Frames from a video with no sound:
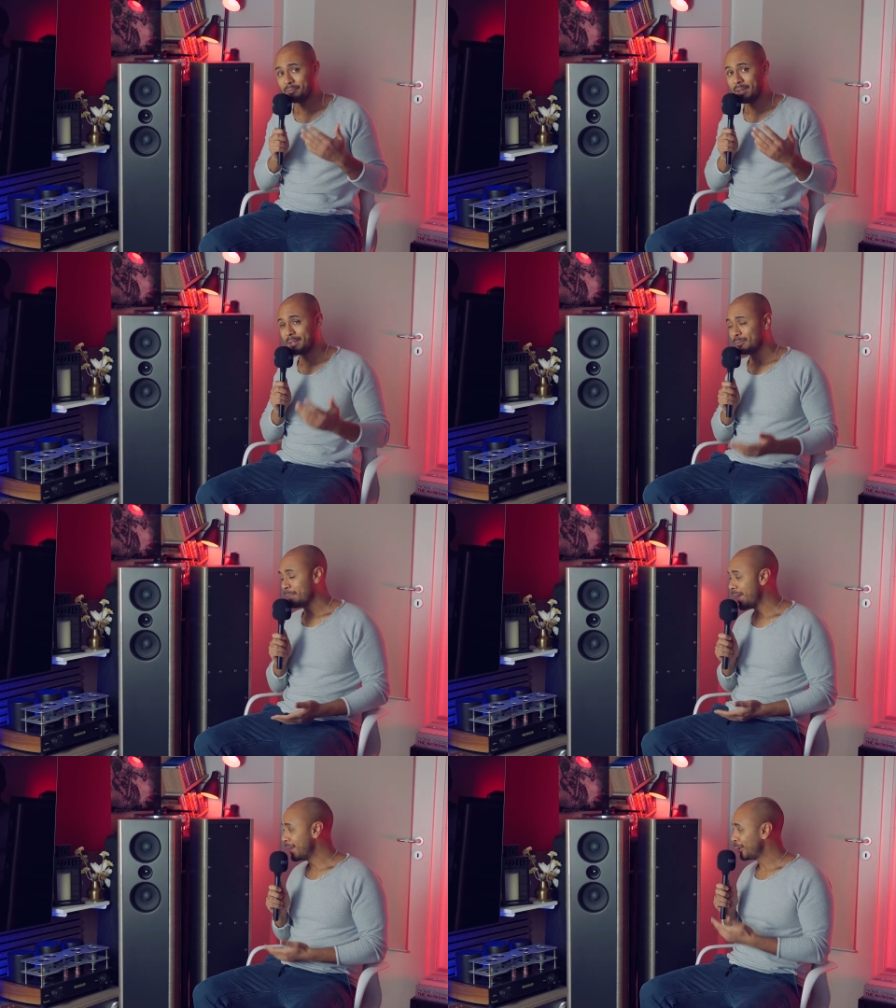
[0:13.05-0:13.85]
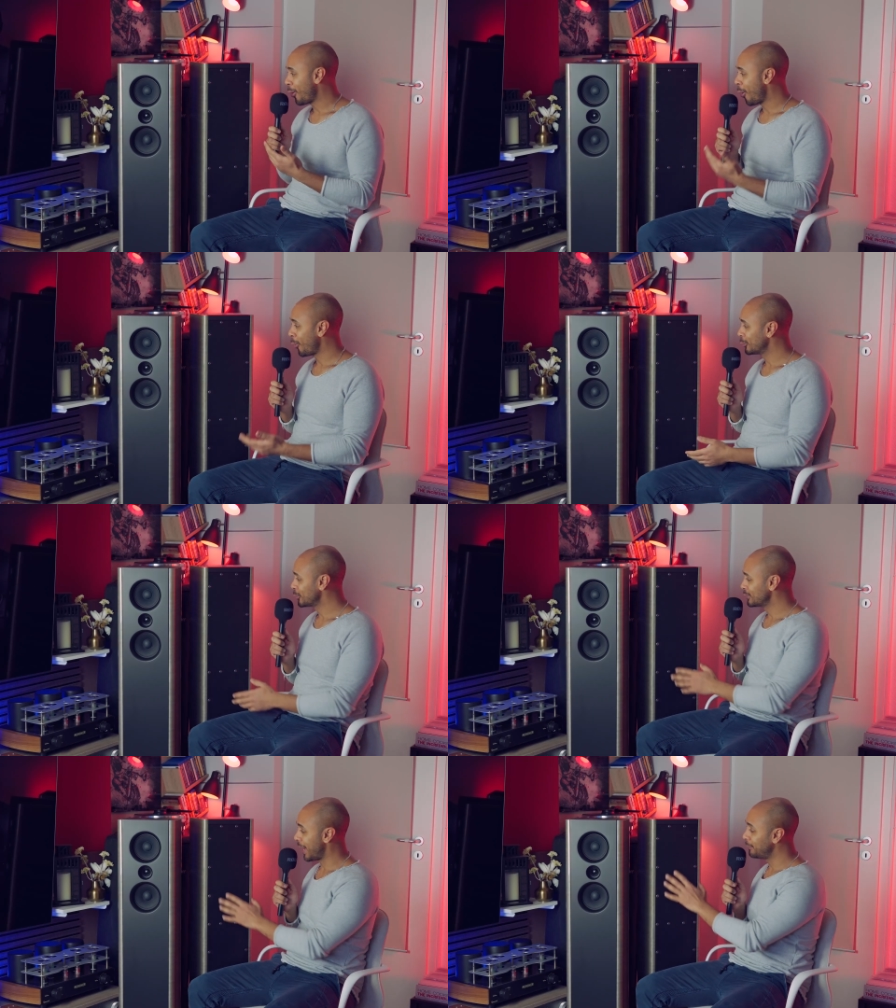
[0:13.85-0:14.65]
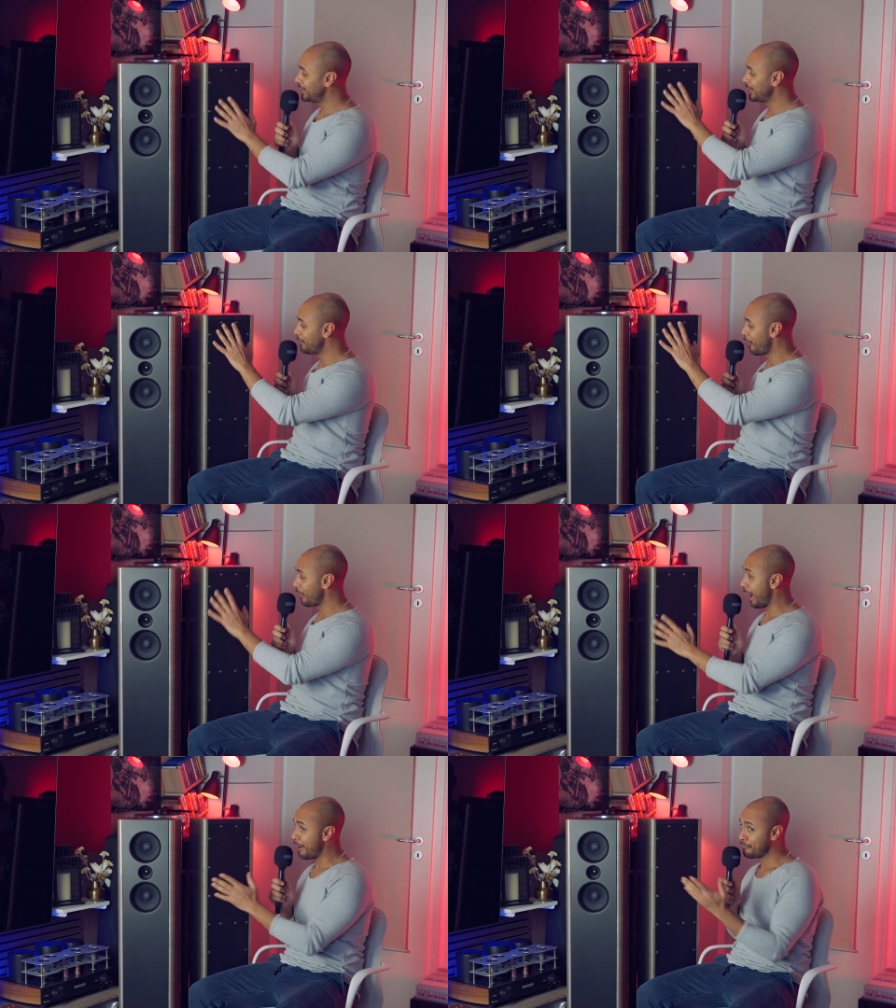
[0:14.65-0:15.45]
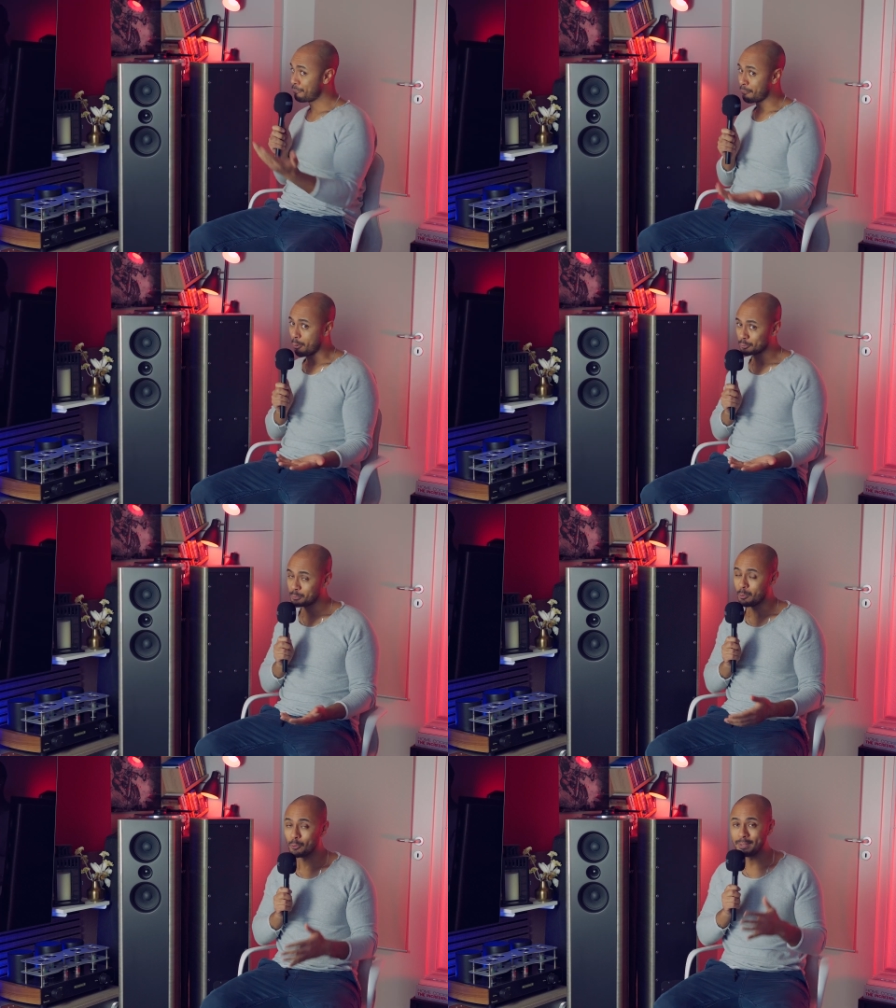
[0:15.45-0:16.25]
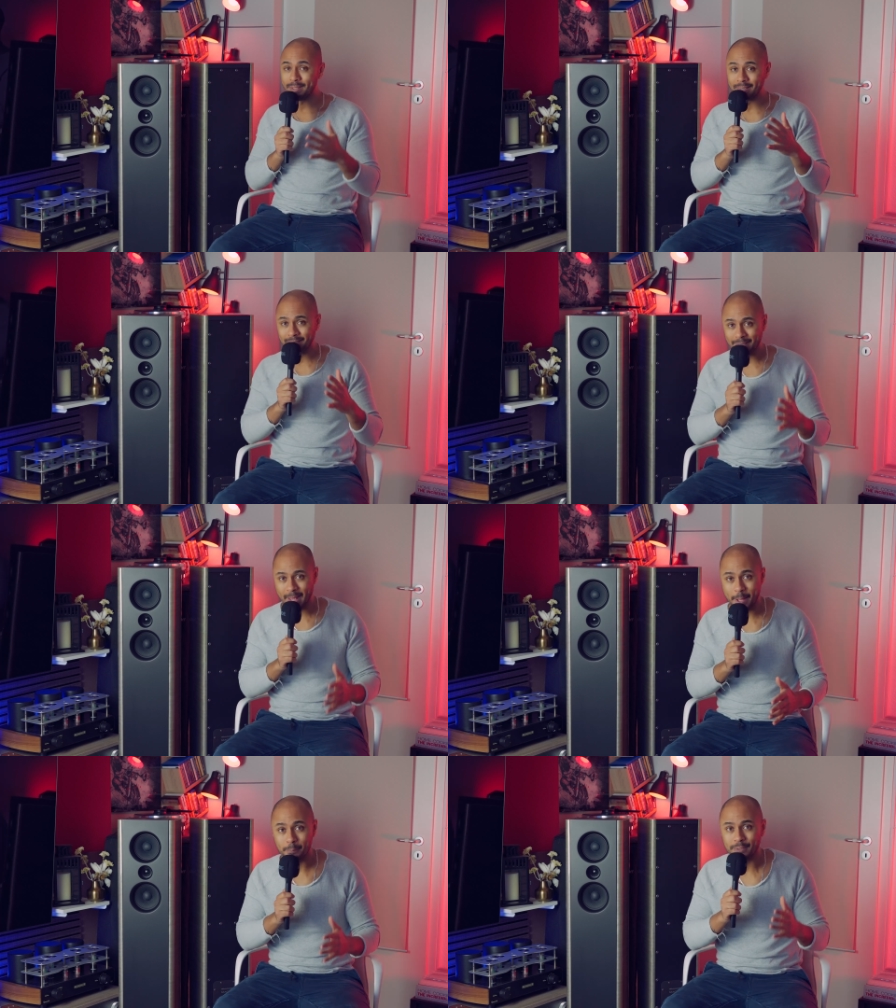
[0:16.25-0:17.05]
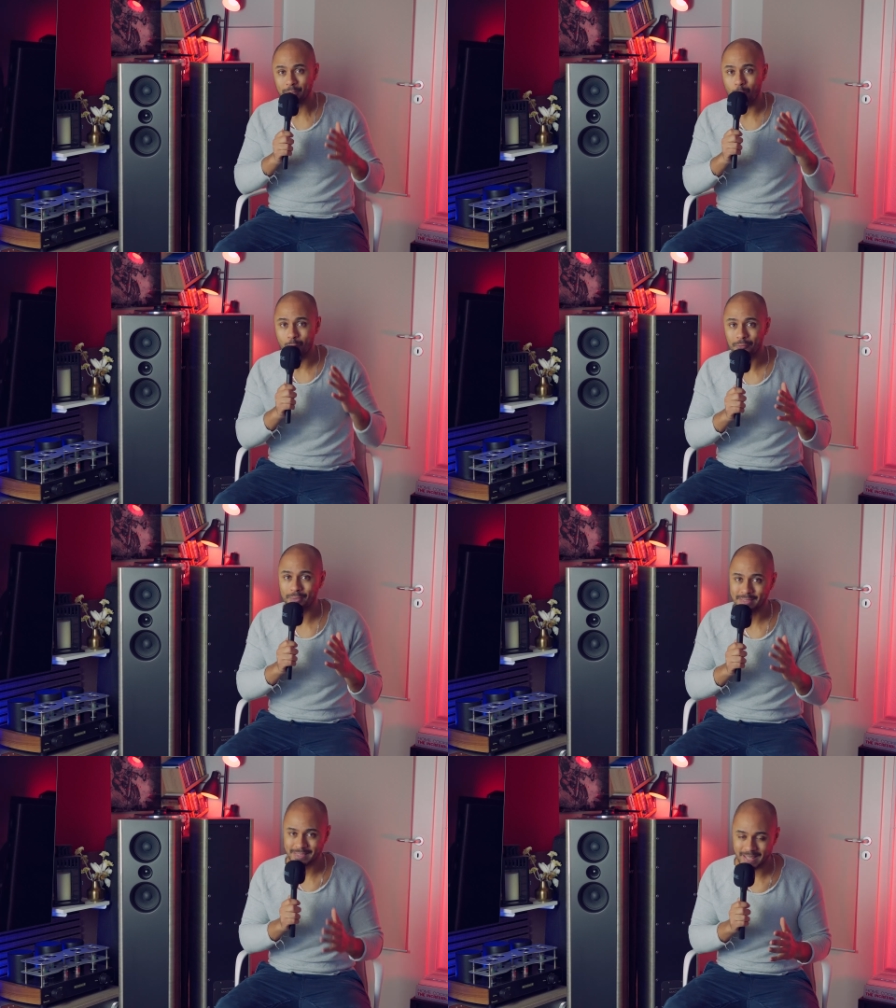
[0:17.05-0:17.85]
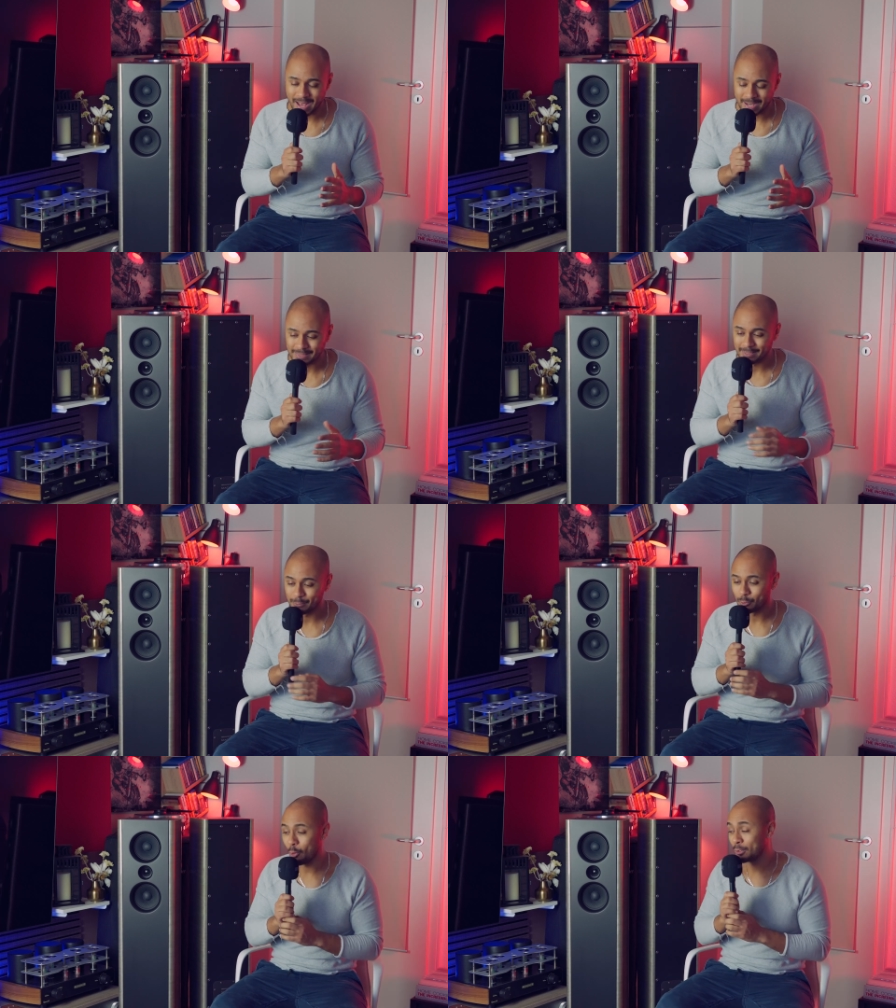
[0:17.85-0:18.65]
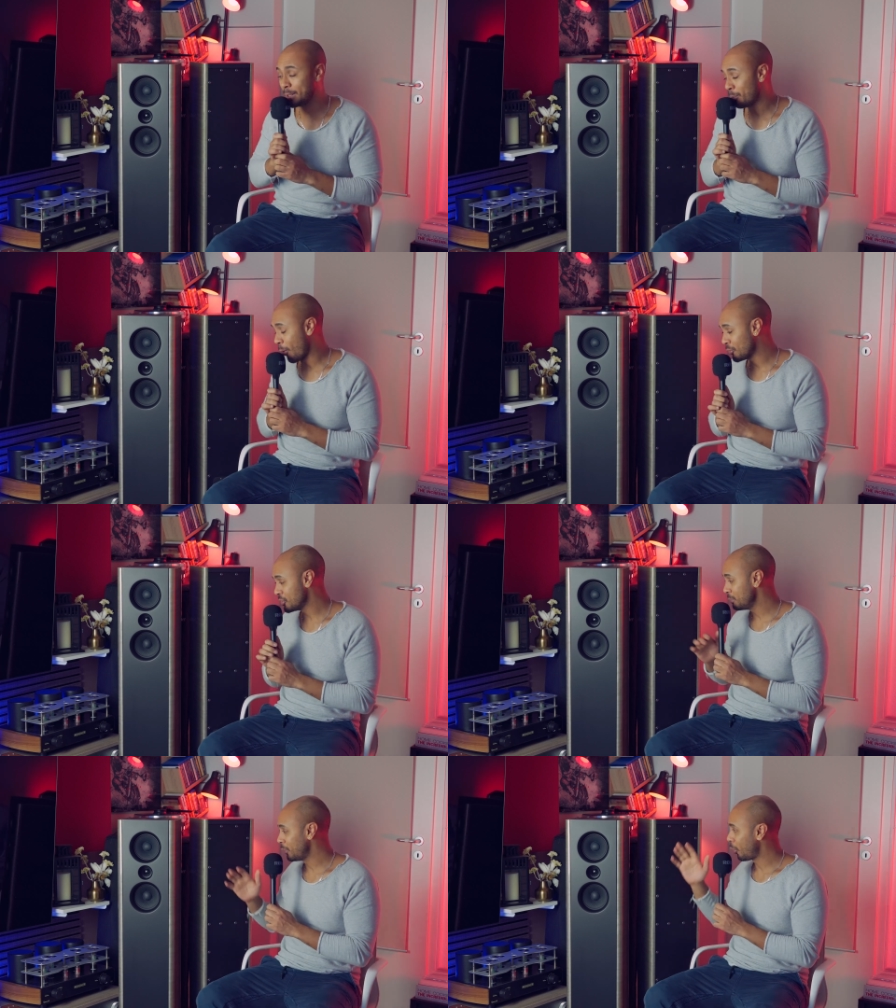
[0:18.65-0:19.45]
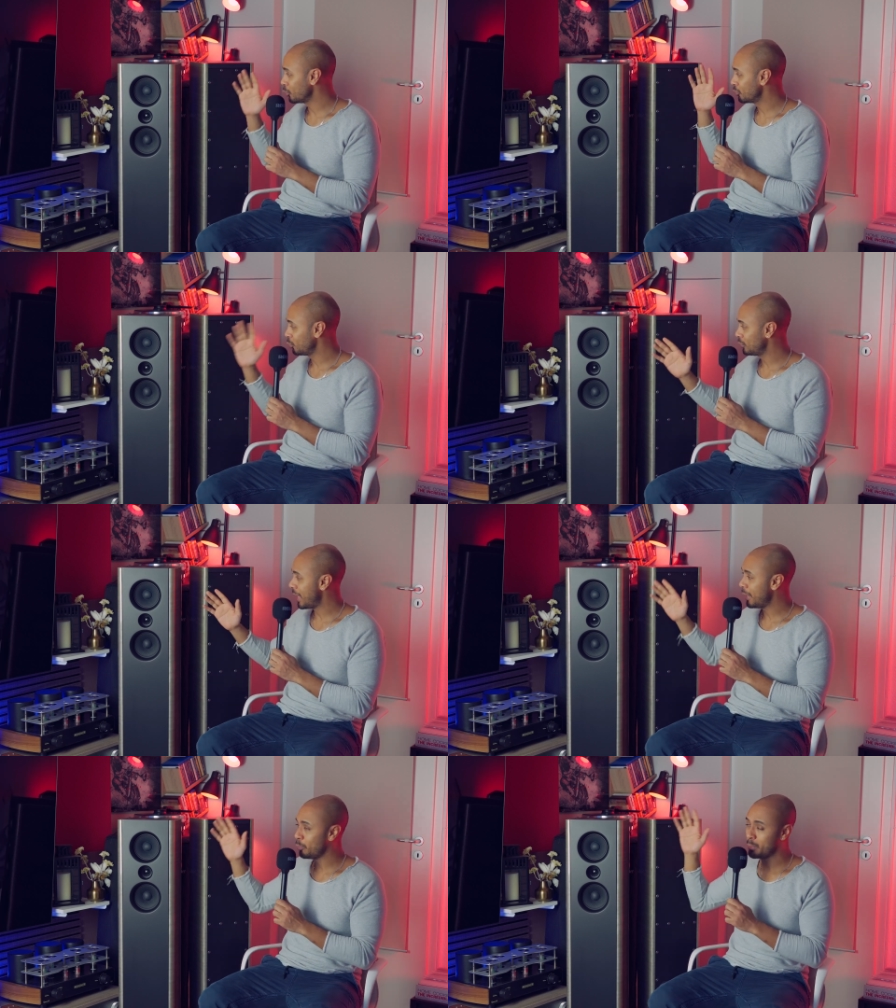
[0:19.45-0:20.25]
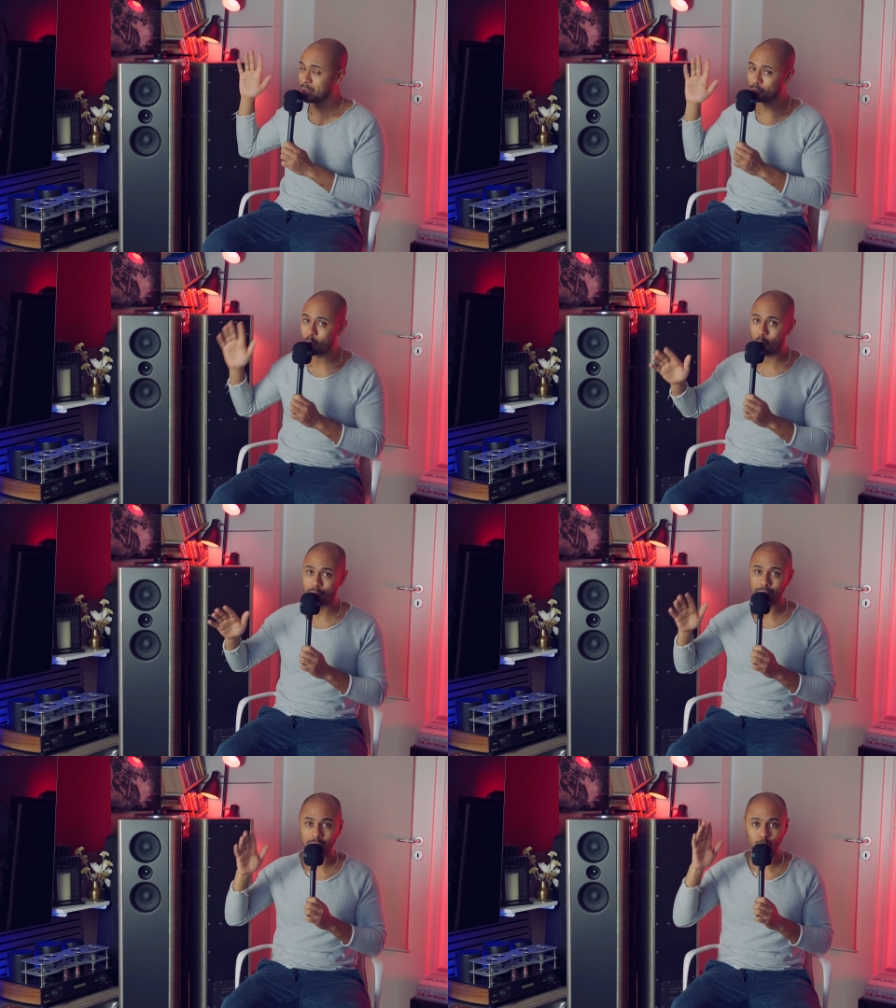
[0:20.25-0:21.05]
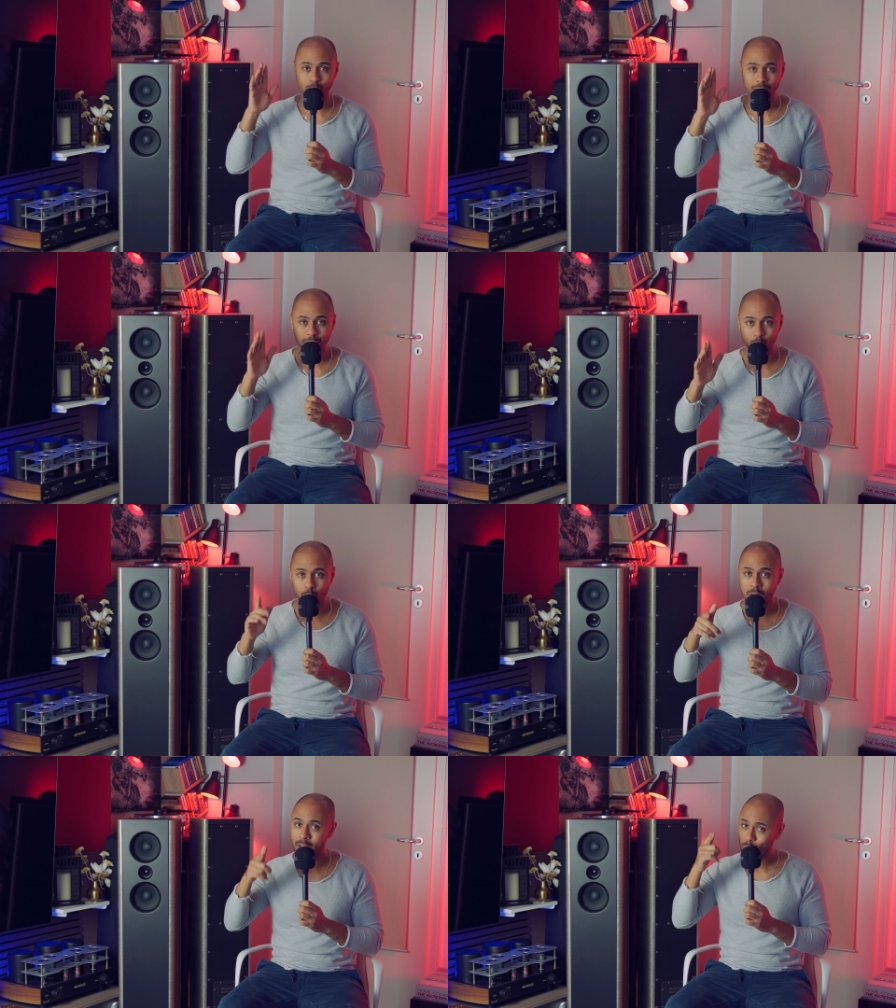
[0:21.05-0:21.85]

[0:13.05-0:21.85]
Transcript: they make also something more affordable in terms of size. So keep watching because today we are going to review.